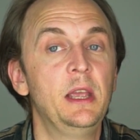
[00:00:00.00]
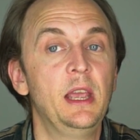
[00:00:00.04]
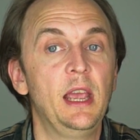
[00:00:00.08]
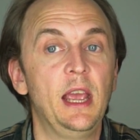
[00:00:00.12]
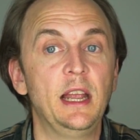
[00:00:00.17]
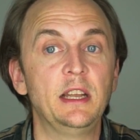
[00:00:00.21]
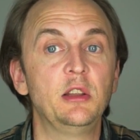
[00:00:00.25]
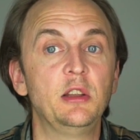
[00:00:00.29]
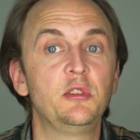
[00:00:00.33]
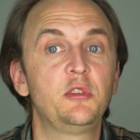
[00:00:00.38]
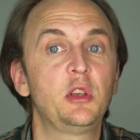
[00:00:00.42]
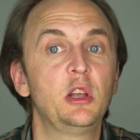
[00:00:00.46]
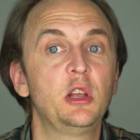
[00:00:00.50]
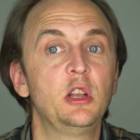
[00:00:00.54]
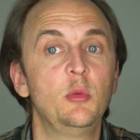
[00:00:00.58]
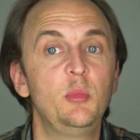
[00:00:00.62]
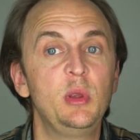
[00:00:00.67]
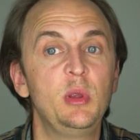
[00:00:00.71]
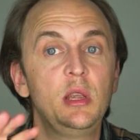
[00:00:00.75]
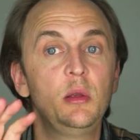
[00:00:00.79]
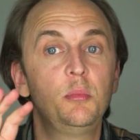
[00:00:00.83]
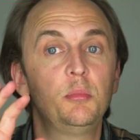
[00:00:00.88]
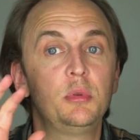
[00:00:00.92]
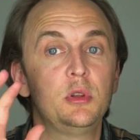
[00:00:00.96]
And it's going to
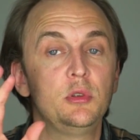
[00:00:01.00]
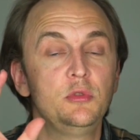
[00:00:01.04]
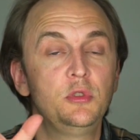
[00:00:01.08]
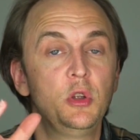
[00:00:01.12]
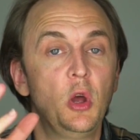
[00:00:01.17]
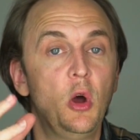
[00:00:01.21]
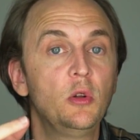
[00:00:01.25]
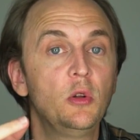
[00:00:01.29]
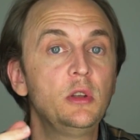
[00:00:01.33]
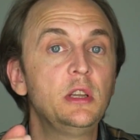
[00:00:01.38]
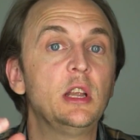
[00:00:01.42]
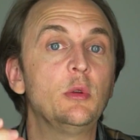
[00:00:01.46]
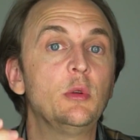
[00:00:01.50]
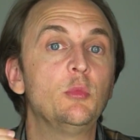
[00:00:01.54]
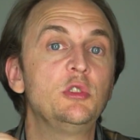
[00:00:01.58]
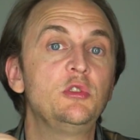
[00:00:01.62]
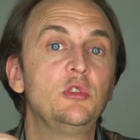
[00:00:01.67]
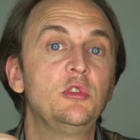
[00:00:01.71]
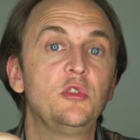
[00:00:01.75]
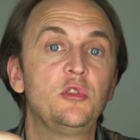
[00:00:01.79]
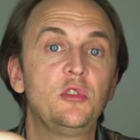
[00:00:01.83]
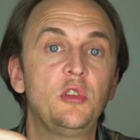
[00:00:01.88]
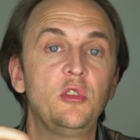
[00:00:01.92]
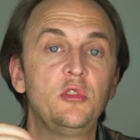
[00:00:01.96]
be Plutonian,
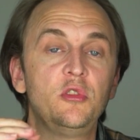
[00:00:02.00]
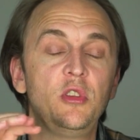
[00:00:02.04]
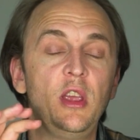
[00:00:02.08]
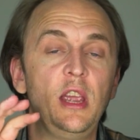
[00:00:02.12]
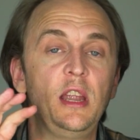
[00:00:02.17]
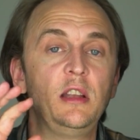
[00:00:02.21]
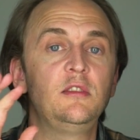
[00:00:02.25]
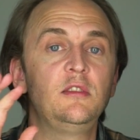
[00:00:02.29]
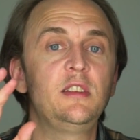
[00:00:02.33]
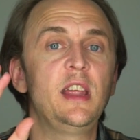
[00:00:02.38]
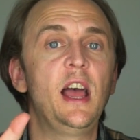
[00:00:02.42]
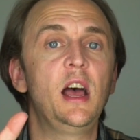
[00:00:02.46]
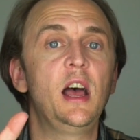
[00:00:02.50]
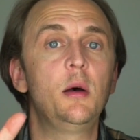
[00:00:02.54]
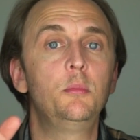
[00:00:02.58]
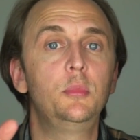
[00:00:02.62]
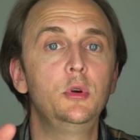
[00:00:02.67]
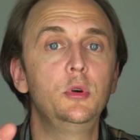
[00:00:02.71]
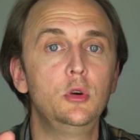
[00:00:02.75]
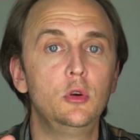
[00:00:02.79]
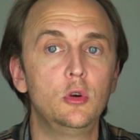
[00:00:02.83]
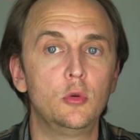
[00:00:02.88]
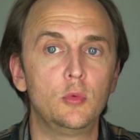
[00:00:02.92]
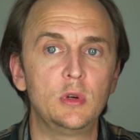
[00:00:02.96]
which is to say
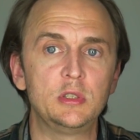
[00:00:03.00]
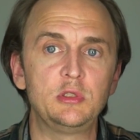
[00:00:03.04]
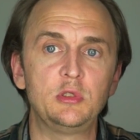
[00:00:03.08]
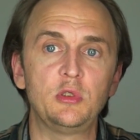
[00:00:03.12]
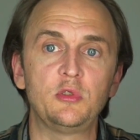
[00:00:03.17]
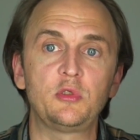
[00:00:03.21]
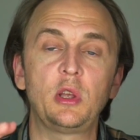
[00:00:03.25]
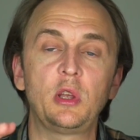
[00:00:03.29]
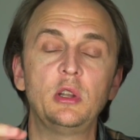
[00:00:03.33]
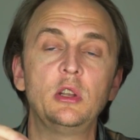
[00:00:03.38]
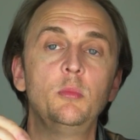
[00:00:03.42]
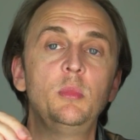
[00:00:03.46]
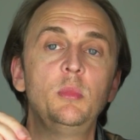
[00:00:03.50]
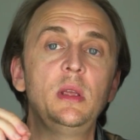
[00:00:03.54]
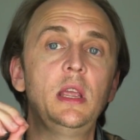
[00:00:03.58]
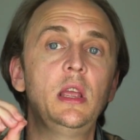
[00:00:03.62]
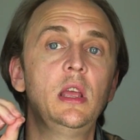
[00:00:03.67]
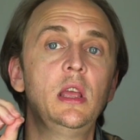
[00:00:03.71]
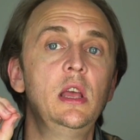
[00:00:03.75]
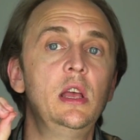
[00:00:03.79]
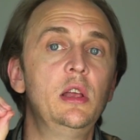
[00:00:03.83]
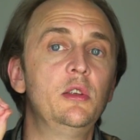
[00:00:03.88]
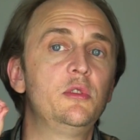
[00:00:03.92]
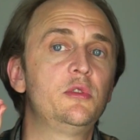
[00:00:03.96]
taboo, which is going to
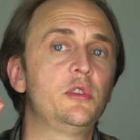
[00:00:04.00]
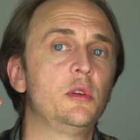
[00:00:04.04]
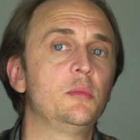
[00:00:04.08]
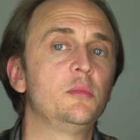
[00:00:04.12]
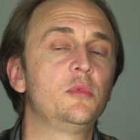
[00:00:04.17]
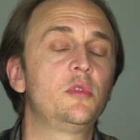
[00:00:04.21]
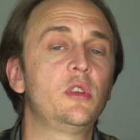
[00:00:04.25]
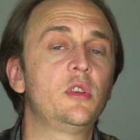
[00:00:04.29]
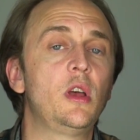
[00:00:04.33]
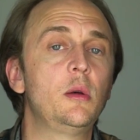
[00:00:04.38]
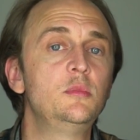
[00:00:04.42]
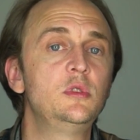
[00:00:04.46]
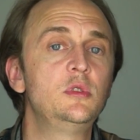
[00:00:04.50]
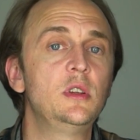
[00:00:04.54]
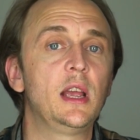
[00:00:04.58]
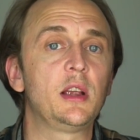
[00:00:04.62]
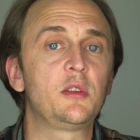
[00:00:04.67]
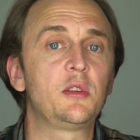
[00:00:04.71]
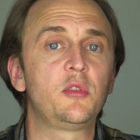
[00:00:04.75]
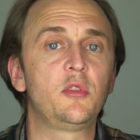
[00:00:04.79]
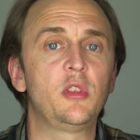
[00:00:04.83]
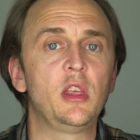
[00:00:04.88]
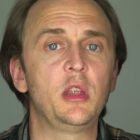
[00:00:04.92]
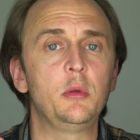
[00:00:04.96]
be some
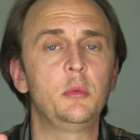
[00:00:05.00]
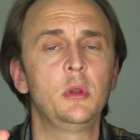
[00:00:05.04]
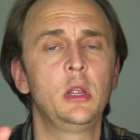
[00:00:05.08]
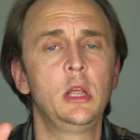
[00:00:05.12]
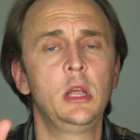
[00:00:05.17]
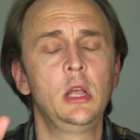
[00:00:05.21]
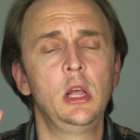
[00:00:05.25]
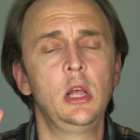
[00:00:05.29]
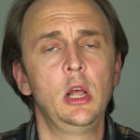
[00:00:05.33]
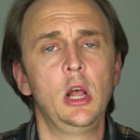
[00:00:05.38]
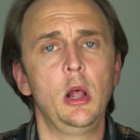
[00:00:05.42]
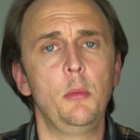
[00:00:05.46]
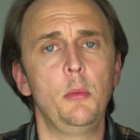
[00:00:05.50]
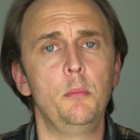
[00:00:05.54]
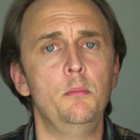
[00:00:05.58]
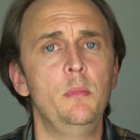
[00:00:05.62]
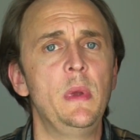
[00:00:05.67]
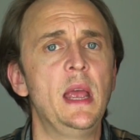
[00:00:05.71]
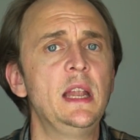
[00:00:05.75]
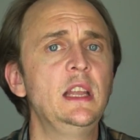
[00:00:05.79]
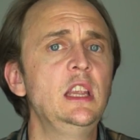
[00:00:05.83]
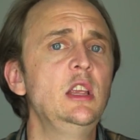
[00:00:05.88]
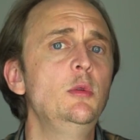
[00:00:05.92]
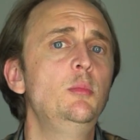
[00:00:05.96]
subjects that
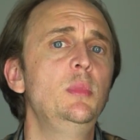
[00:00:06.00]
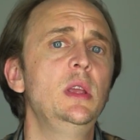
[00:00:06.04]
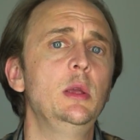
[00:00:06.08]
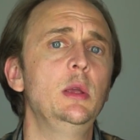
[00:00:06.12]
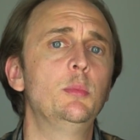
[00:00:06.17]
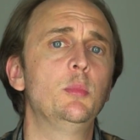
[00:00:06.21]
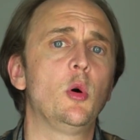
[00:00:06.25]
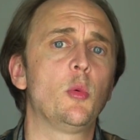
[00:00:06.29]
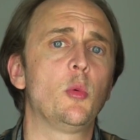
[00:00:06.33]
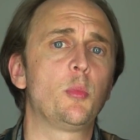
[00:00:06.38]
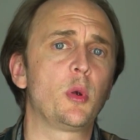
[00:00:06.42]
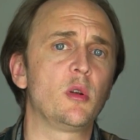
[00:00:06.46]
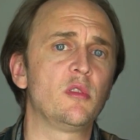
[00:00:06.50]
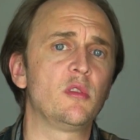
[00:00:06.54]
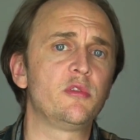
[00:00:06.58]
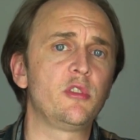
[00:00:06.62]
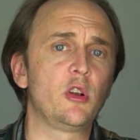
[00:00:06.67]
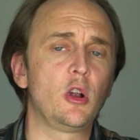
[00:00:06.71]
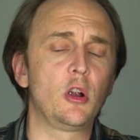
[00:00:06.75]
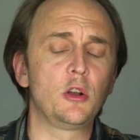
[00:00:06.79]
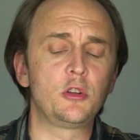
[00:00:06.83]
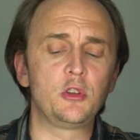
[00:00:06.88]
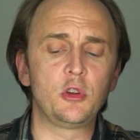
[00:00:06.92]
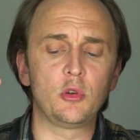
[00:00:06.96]
many people
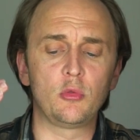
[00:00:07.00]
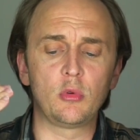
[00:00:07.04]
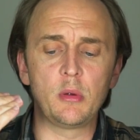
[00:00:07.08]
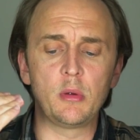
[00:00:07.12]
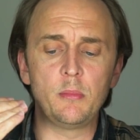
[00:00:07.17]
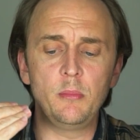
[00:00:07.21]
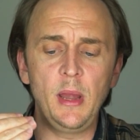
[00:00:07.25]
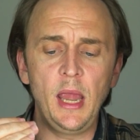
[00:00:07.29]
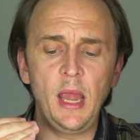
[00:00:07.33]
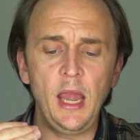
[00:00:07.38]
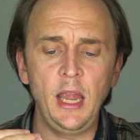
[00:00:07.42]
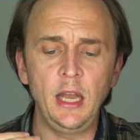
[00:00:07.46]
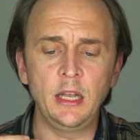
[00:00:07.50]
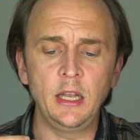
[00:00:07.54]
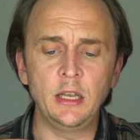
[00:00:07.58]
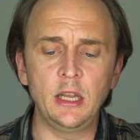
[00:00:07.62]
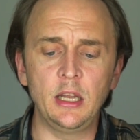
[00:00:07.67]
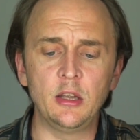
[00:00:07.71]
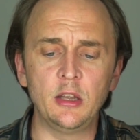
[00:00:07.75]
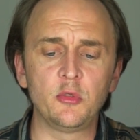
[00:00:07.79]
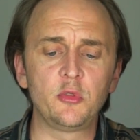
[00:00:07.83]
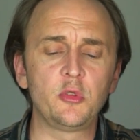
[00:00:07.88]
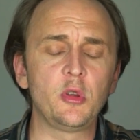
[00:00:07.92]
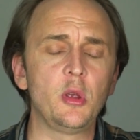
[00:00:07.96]
prefer to remain
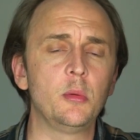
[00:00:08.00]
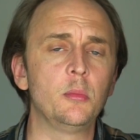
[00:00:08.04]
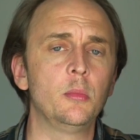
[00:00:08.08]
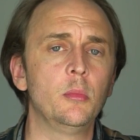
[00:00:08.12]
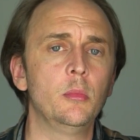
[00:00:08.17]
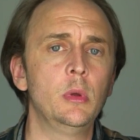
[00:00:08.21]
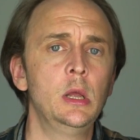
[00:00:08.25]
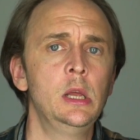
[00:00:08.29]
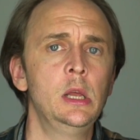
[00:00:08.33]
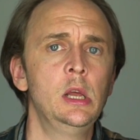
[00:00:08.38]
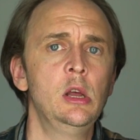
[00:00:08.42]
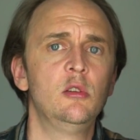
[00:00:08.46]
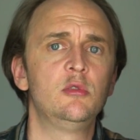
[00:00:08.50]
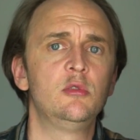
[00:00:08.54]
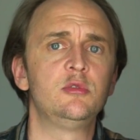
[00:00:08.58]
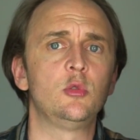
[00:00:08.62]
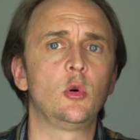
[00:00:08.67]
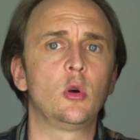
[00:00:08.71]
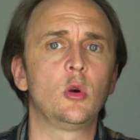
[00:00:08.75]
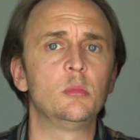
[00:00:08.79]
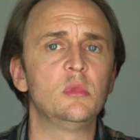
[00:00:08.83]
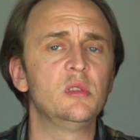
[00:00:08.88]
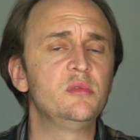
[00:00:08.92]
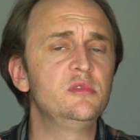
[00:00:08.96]
in some
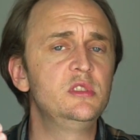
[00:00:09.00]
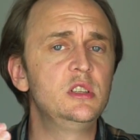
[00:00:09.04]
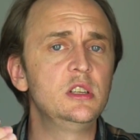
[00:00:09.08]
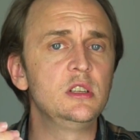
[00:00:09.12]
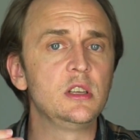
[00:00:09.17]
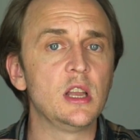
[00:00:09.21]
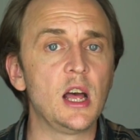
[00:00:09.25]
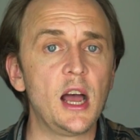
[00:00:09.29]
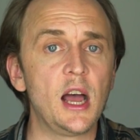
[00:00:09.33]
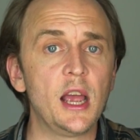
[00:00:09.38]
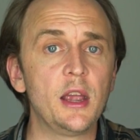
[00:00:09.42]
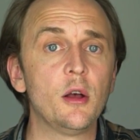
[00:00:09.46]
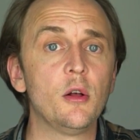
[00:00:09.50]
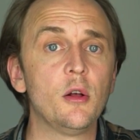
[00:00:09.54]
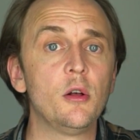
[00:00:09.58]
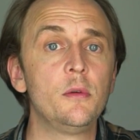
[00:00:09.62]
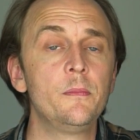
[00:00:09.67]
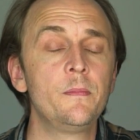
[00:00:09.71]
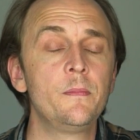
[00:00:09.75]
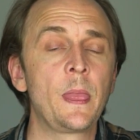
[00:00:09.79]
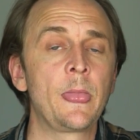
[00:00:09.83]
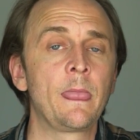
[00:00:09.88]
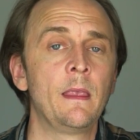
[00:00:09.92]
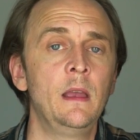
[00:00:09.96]
form of
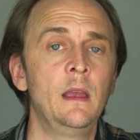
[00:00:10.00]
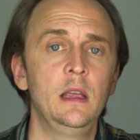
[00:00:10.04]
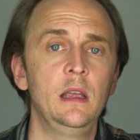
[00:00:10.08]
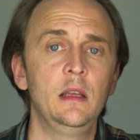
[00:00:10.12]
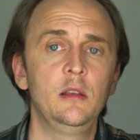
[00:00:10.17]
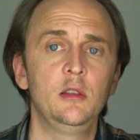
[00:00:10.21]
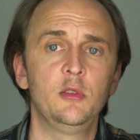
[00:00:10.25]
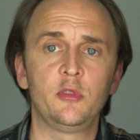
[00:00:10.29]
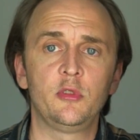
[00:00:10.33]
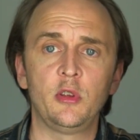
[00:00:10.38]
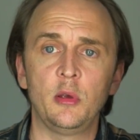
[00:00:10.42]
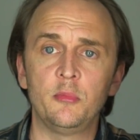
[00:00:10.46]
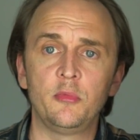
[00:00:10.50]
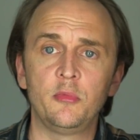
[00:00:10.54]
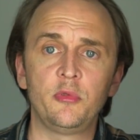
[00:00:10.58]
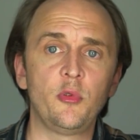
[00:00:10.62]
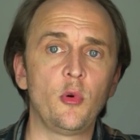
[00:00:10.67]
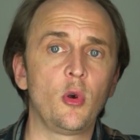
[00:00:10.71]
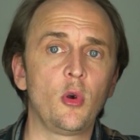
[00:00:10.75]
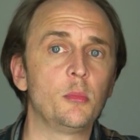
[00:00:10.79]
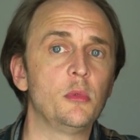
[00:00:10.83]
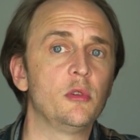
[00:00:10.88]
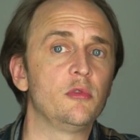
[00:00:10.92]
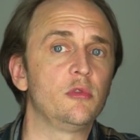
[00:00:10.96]
denial, some
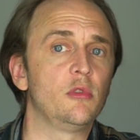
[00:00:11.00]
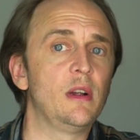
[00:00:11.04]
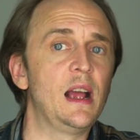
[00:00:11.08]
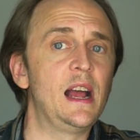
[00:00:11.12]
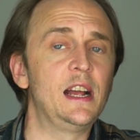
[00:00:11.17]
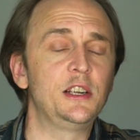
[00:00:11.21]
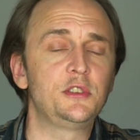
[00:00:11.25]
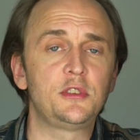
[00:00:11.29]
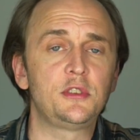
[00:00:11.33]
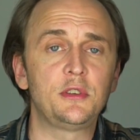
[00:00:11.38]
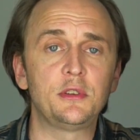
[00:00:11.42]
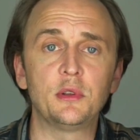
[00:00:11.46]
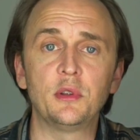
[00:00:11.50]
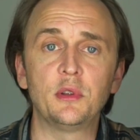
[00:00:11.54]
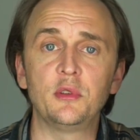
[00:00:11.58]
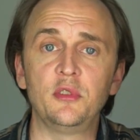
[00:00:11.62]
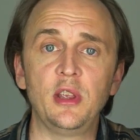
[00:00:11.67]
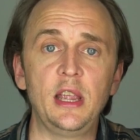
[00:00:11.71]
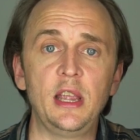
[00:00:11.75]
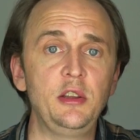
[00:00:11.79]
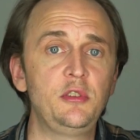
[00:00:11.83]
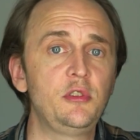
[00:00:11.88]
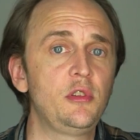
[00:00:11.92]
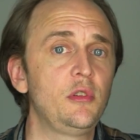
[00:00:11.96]
form of
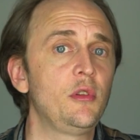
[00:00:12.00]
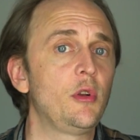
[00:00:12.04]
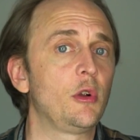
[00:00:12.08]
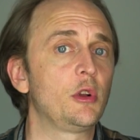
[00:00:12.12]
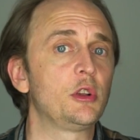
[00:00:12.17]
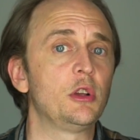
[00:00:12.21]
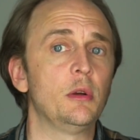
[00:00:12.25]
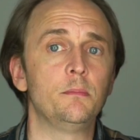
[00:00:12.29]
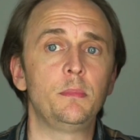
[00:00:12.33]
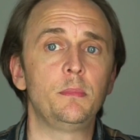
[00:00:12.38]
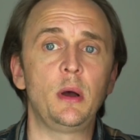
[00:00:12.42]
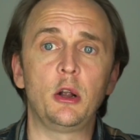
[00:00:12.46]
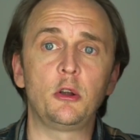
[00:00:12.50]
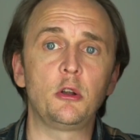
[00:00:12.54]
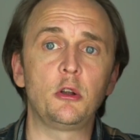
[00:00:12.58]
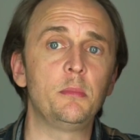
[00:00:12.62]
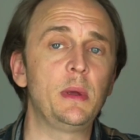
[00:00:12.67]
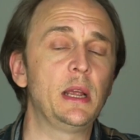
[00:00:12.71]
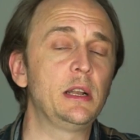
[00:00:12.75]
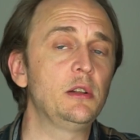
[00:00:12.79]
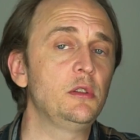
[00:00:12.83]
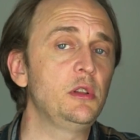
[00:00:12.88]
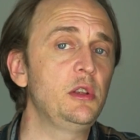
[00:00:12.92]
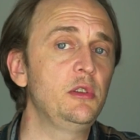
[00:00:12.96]
rationalization or
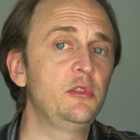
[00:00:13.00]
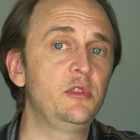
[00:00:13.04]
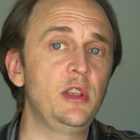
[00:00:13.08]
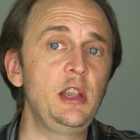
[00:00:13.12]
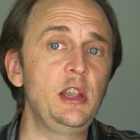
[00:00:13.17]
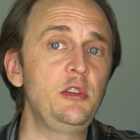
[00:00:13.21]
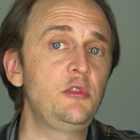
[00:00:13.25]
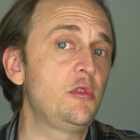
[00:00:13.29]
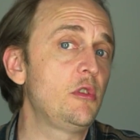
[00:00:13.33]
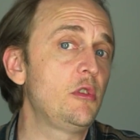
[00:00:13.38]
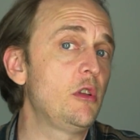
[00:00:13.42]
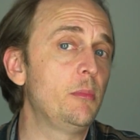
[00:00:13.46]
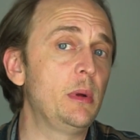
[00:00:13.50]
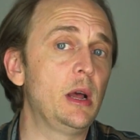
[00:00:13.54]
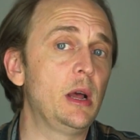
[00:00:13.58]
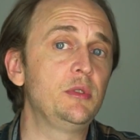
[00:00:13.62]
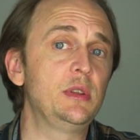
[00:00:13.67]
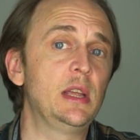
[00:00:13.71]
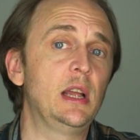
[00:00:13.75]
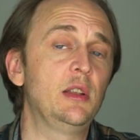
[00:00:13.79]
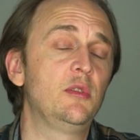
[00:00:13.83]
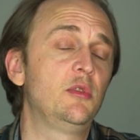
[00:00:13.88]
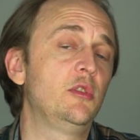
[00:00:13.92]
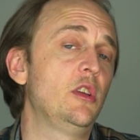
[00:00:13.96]
compartmentalization
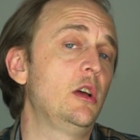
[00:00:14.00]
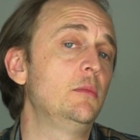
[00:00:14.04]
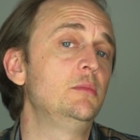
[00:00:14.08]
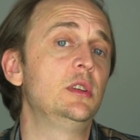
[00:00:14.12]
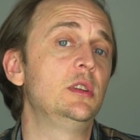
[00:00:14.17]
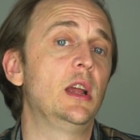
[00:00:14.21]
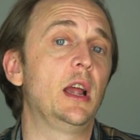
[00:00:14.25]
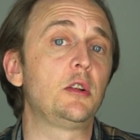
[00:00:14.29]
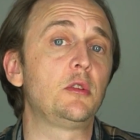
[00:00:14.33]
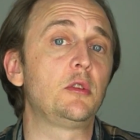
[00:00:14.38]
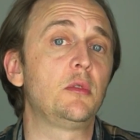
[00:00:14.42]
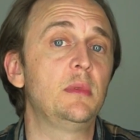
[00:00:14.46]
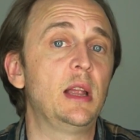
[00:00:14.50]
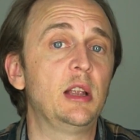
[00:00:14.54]
about that subject.